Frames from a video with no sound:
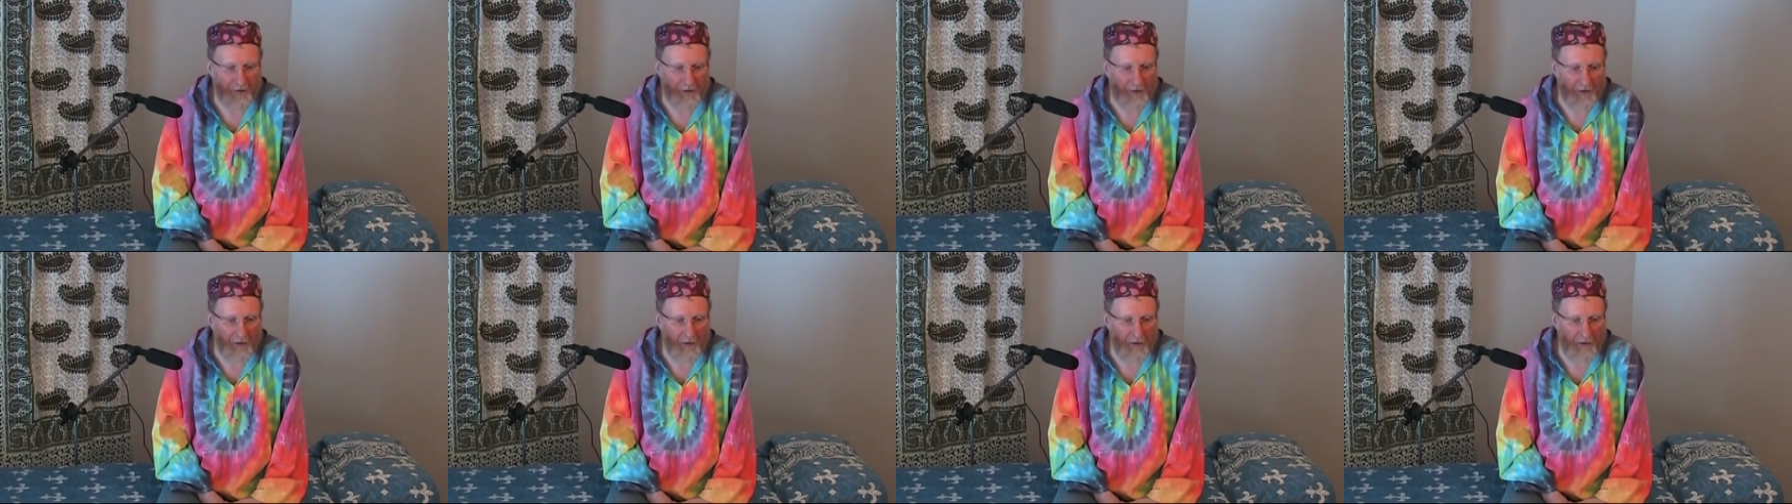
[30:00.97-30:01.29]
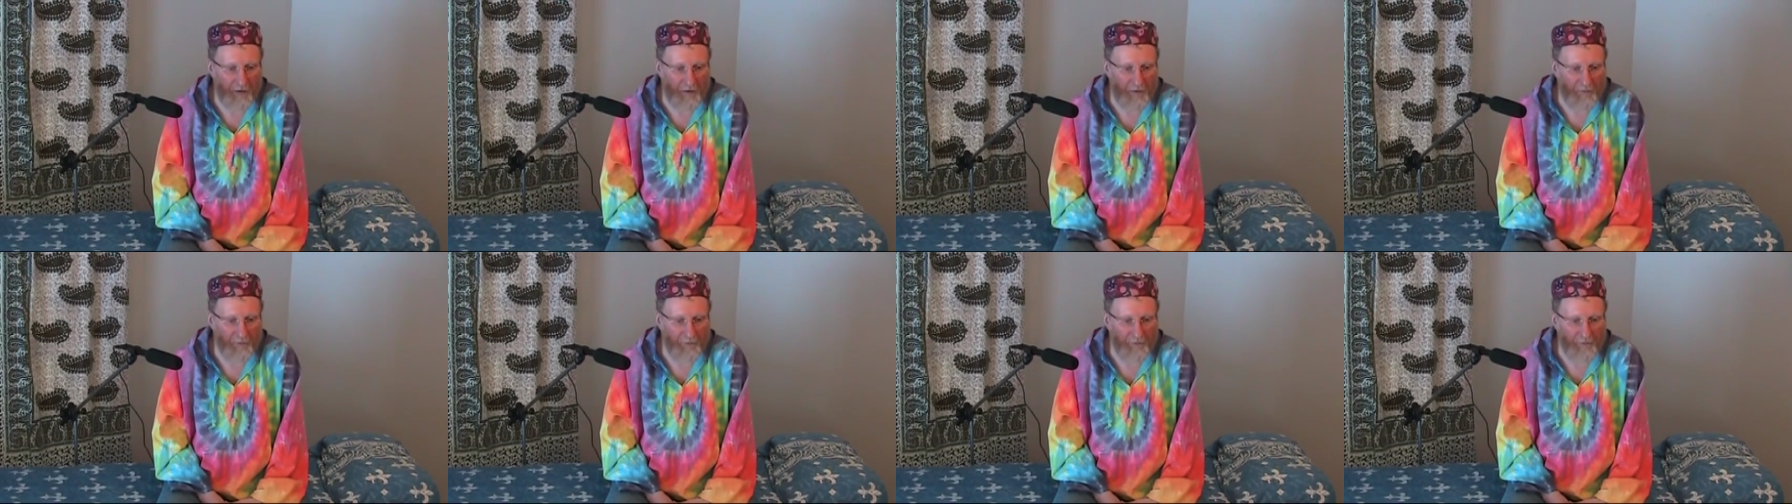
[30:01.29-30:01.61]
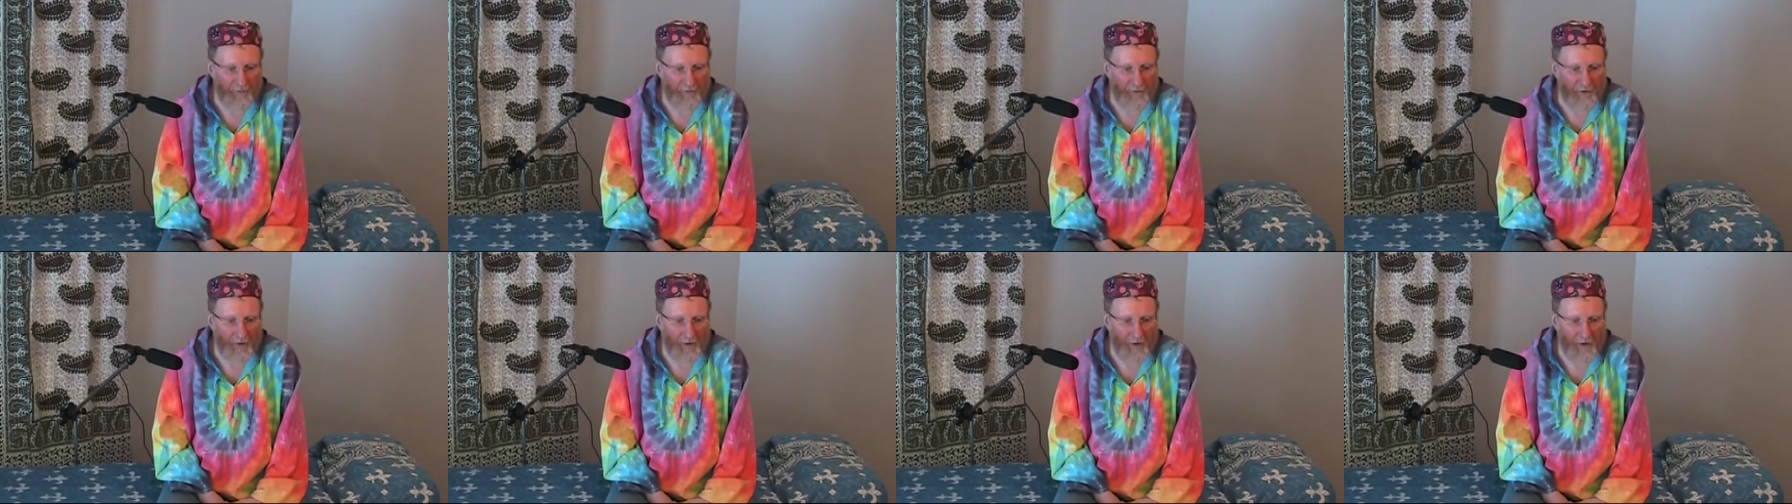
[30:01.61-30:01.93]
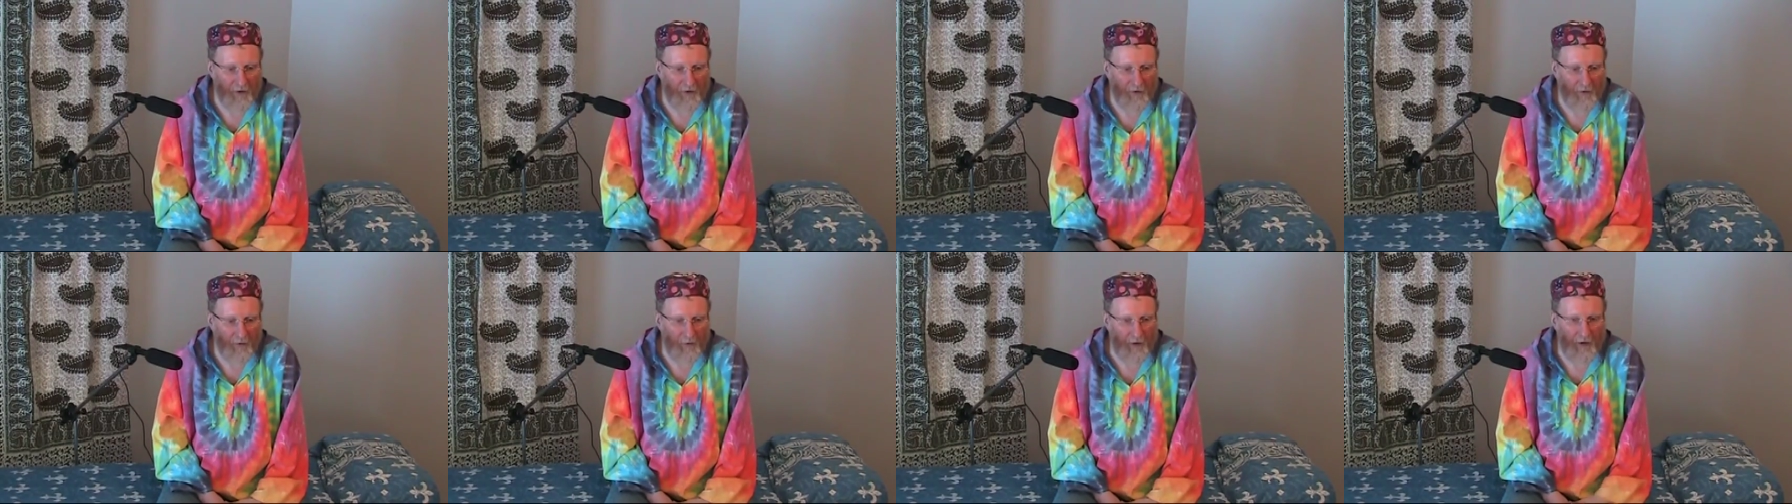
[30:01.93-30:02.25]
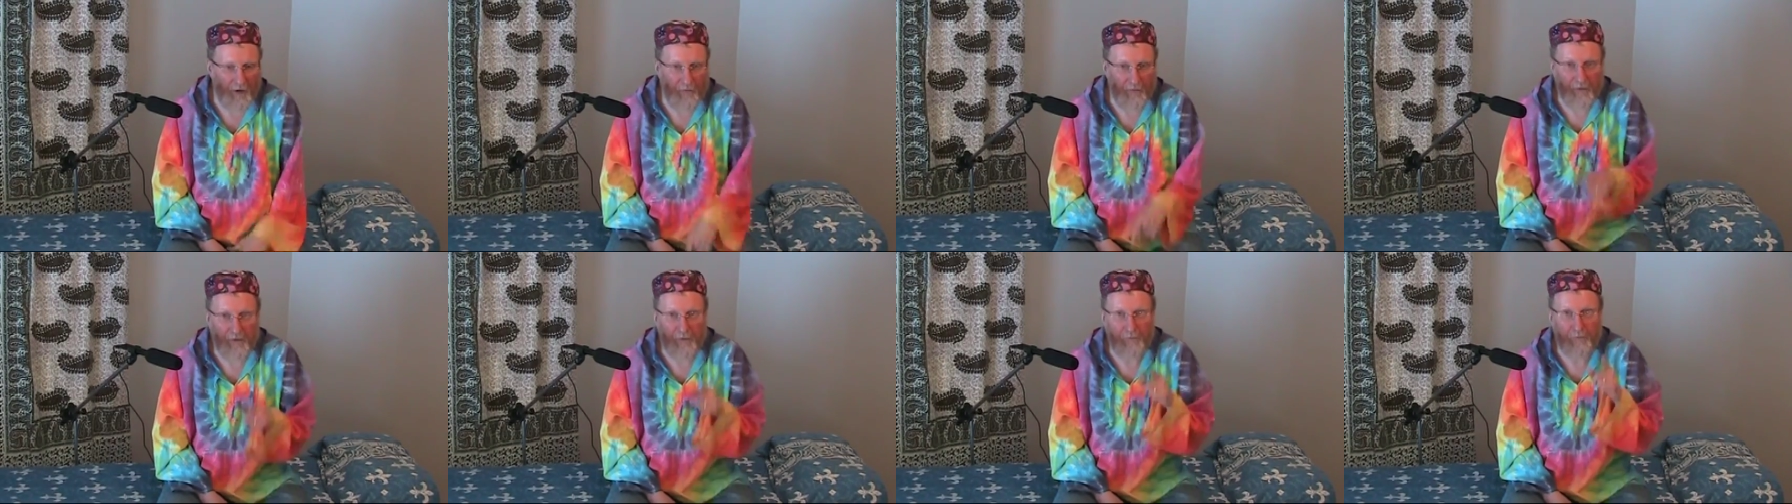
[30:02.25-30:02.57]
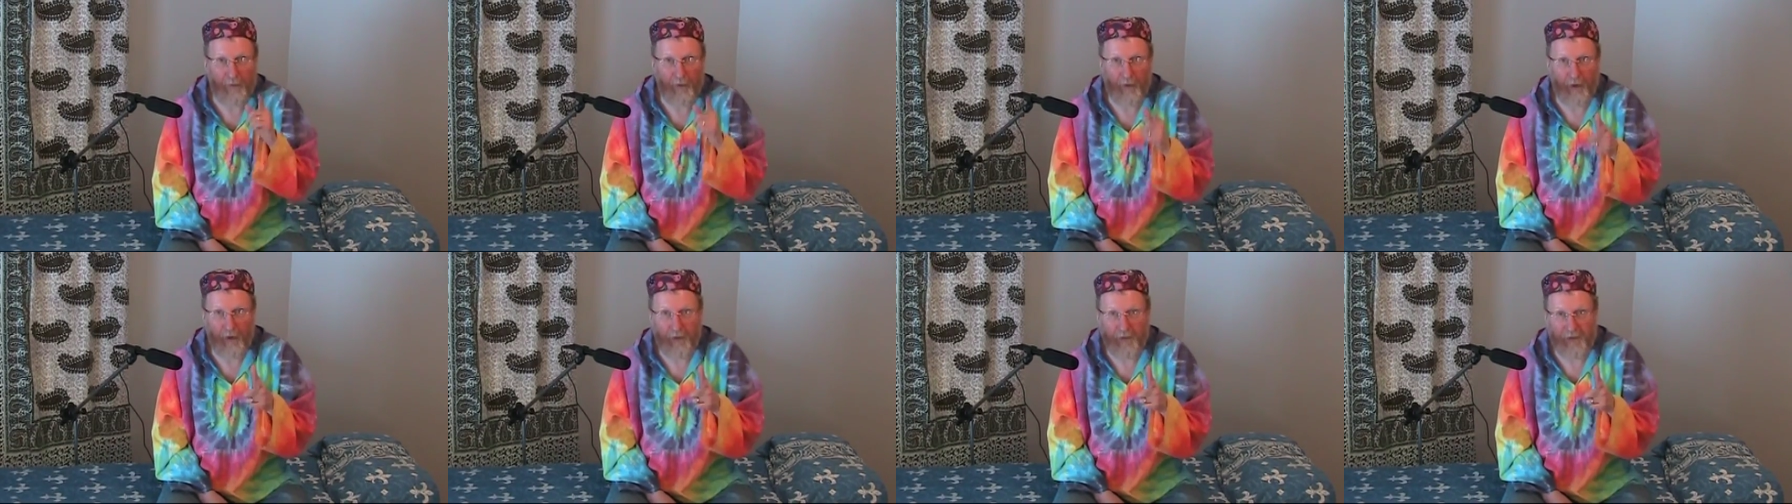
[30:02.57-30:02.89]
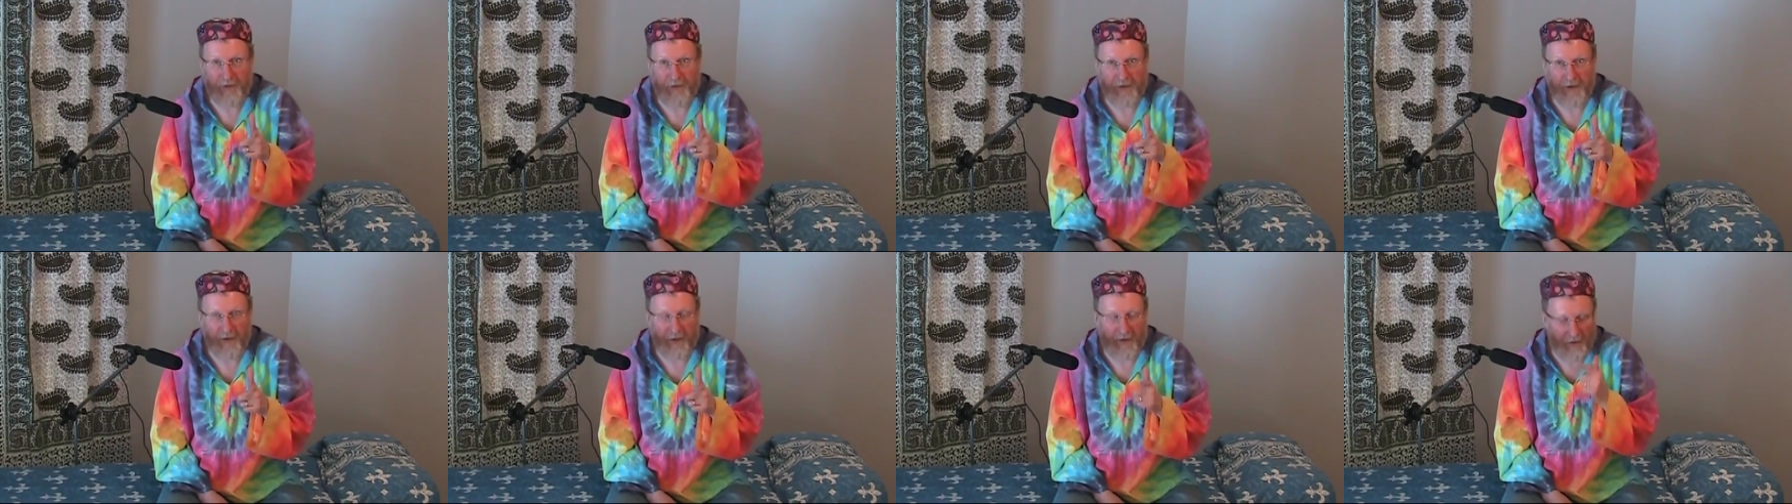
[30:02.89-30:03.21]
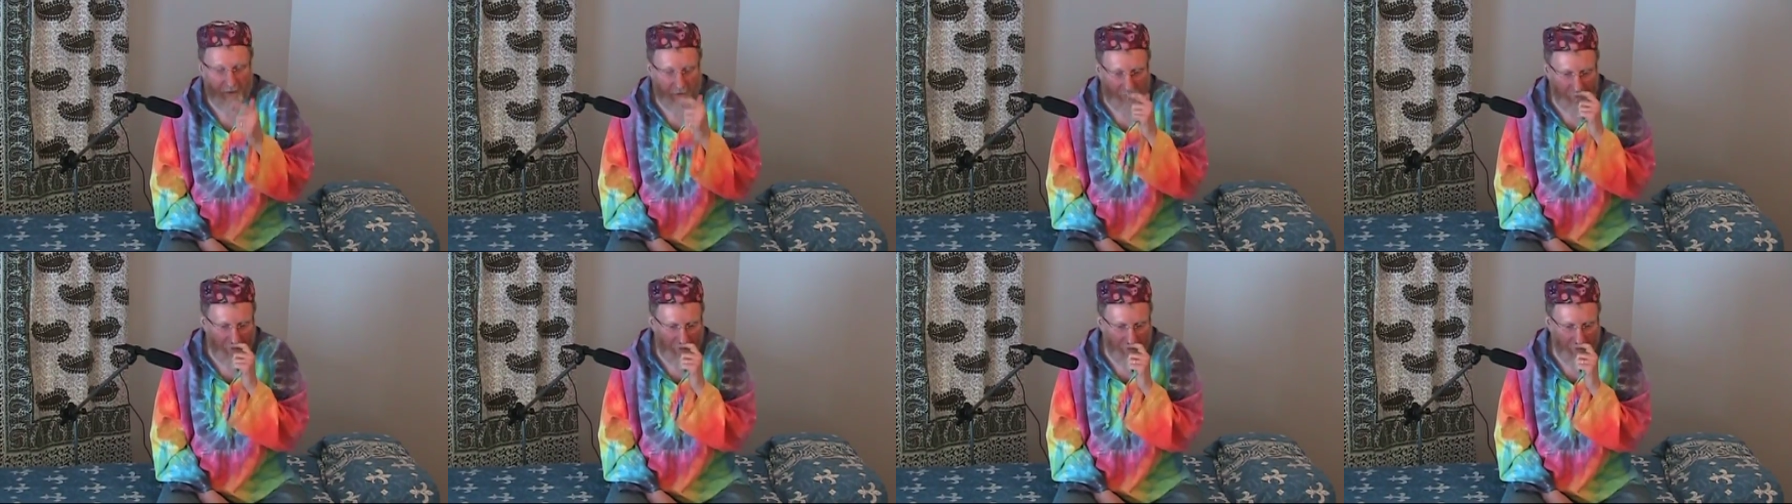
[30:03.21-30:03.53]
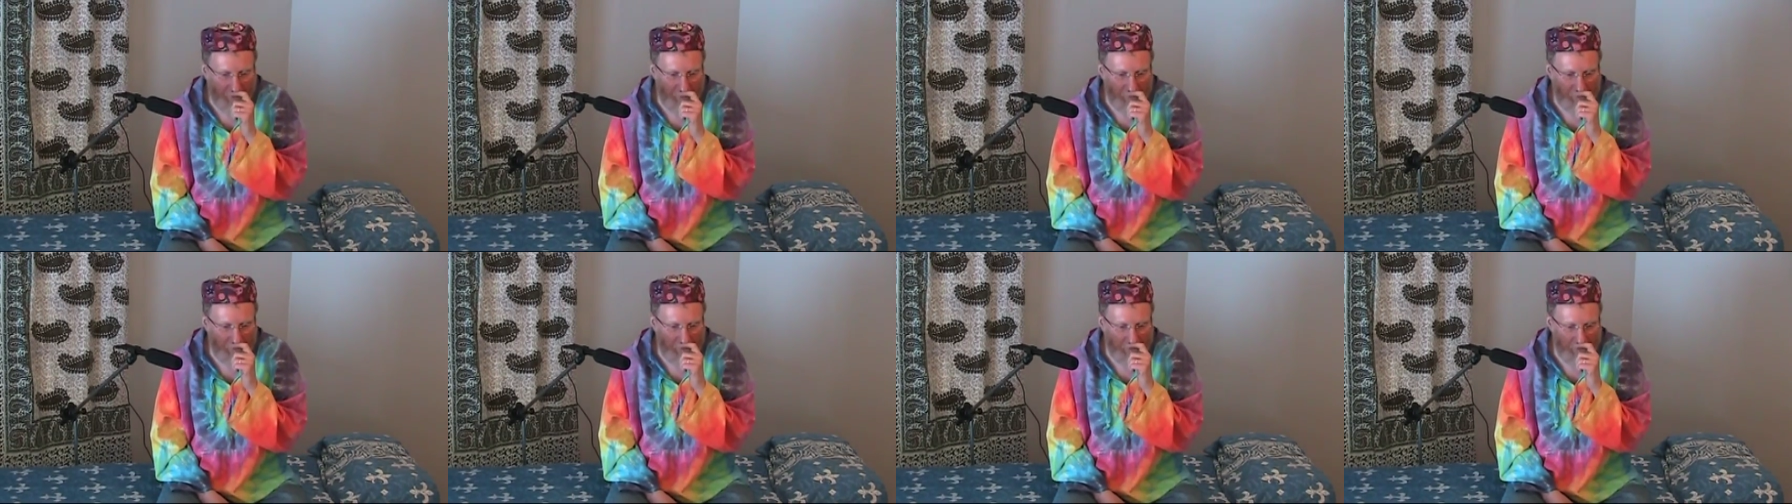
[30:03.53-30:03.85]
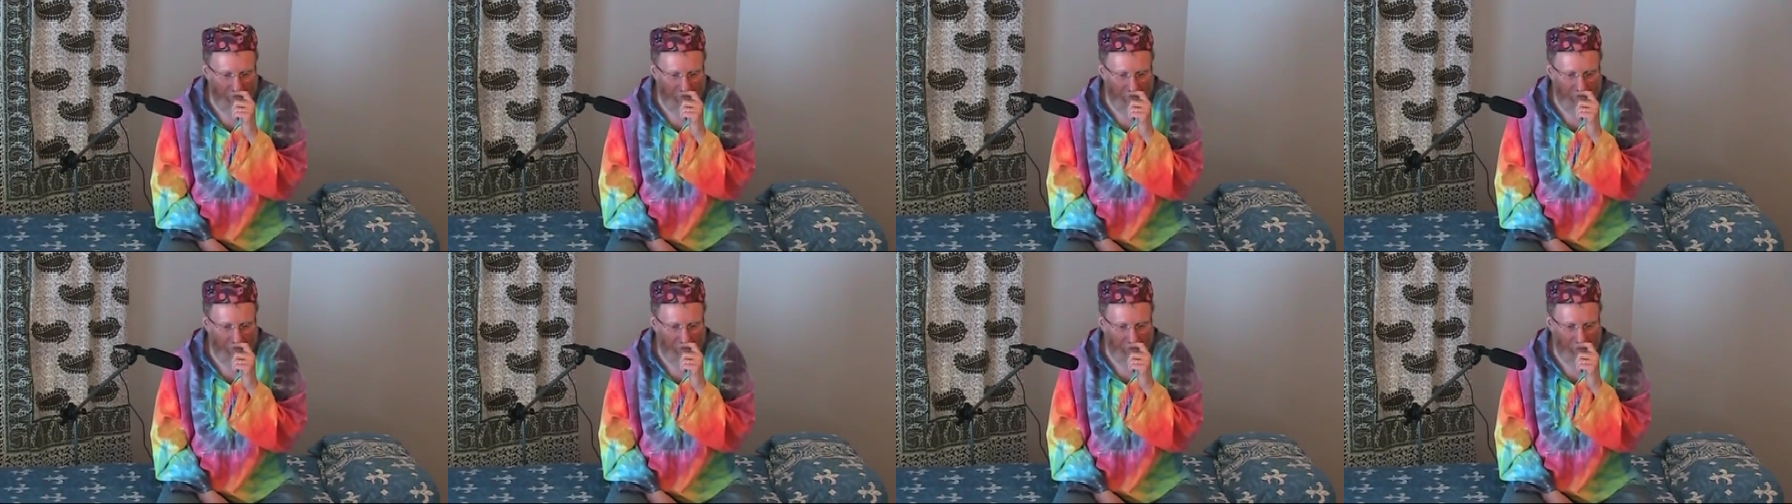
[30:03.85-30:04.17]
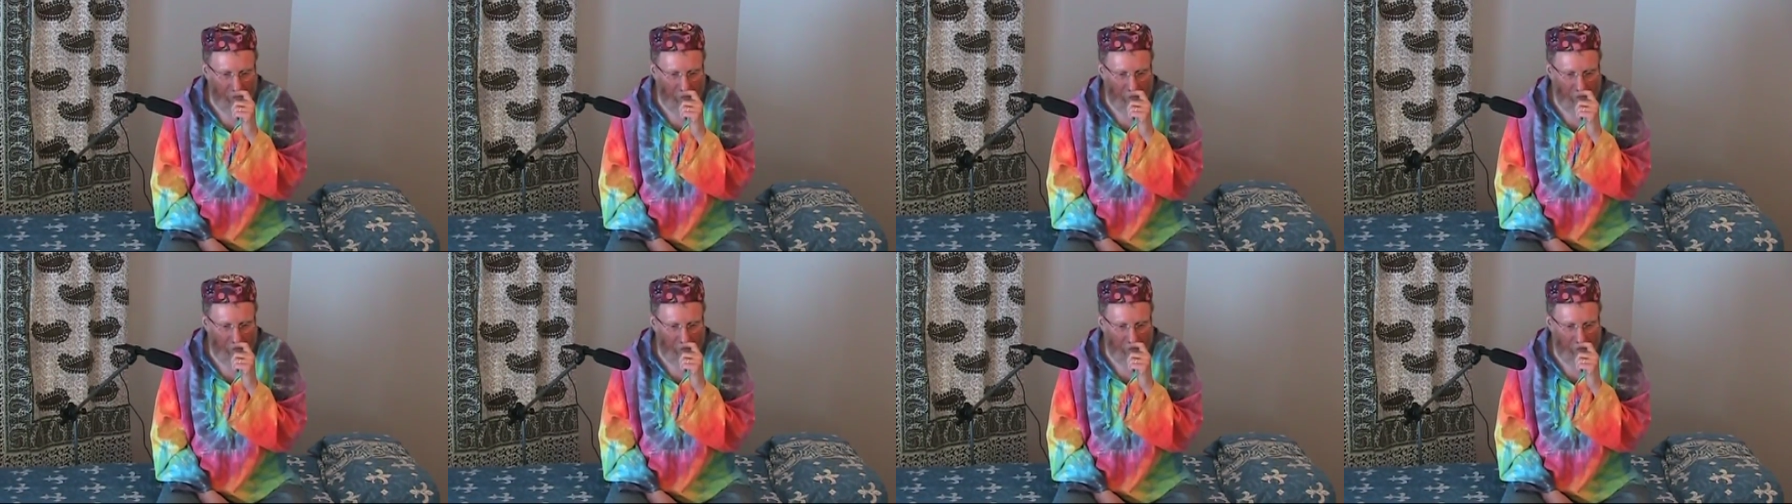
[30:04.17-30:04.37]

Uh, now I will pause and I will continue